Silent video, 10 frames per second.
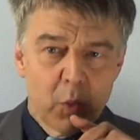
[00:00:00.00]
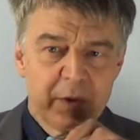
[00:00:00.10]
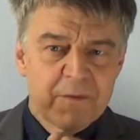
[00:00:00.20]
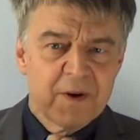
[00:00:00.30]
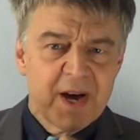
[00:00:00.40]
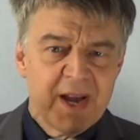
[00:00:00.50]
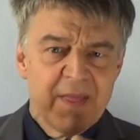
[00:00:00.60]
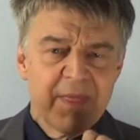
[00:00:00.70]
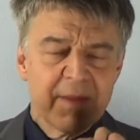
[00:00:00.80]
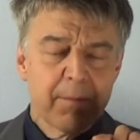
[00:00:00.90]
We
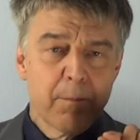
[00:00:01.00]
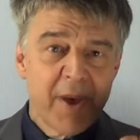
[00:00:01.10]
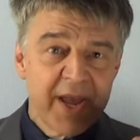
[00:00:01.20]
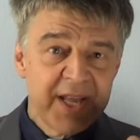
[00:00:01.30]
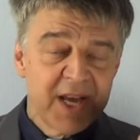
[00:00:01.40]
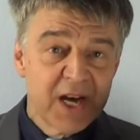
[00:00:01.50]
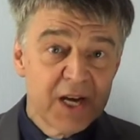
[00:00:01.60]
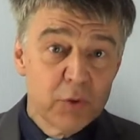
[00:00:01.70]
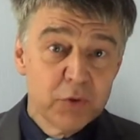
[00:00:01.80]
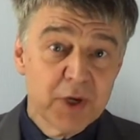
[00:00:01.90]
find that many
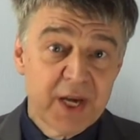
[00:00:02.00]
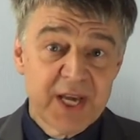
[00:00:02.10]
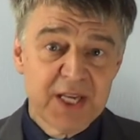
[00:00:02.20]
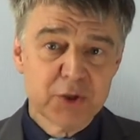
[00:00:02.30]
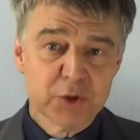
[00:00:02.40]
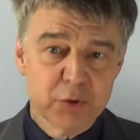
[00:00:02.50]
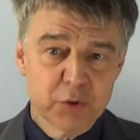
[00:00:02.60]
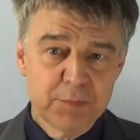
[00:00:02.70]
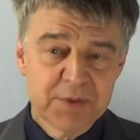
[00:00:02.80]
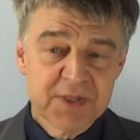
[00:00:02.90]
OH
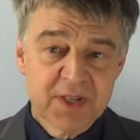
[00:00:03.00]
groups